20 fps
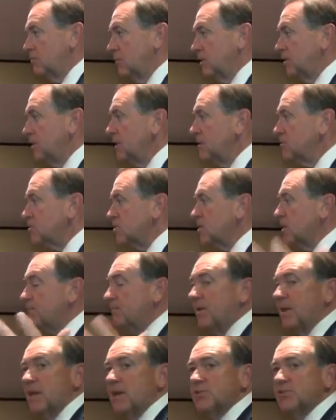But then there's
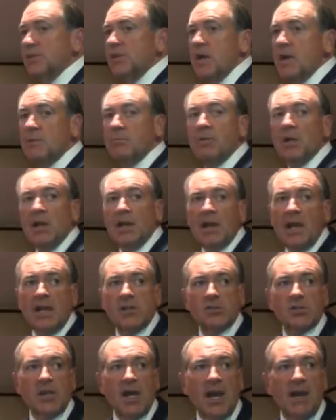something else the airplane
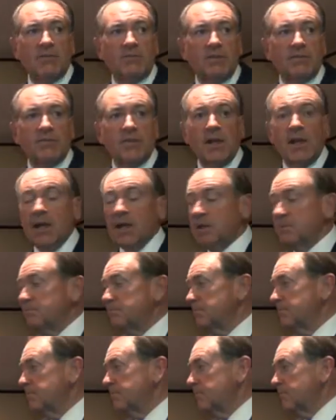has to have to fly.
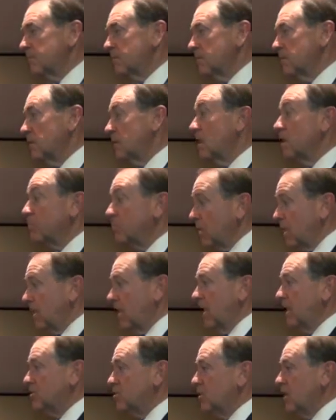The
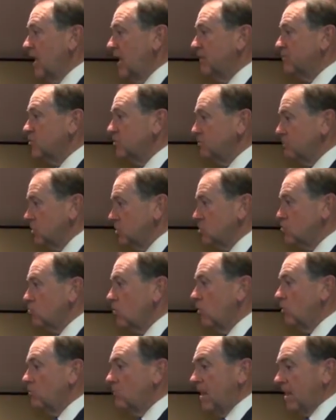airplane has to have some
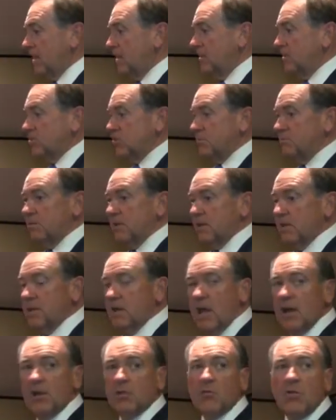control mechanism, the
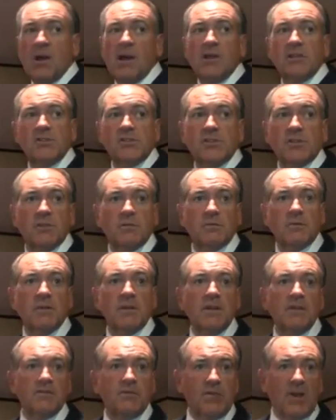ailerons, the
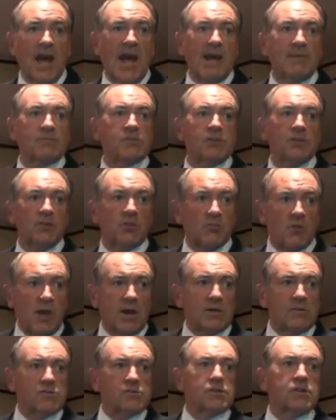flaps, and the
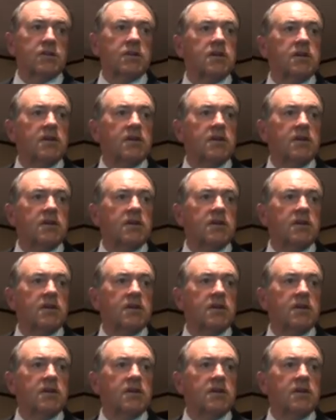rudders.